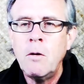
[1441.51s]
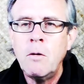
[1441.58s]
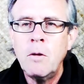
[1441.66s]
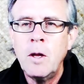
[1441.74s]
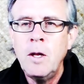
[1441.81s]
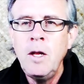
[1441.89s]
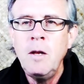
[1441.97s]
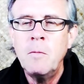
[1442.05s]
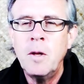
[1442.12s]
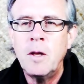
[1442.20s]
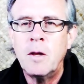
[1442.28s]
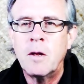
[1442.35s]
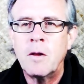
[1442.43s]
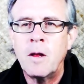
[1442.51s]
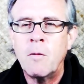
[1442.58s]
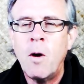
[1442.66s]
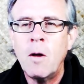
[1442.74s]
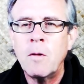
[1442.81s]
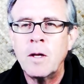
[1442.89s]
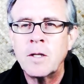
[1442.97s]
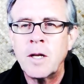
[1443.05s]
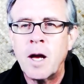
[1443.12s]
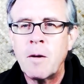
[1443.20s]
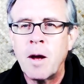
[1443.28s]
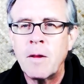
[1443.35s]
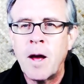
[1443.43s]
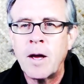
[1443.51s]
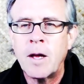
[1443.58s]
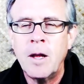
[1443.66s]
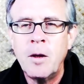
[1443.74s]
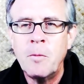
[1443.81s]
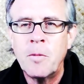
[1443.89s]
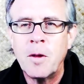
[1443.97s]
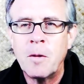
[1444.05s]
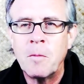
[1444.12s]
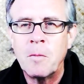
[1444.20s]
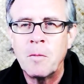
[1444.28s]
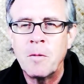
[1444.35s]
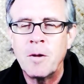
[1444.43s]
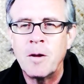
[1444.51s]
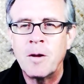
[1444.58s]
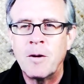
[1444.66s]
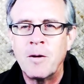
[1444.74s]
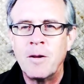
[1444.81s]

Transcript: no, they need me. They, they want. They say I, I can help them. You know.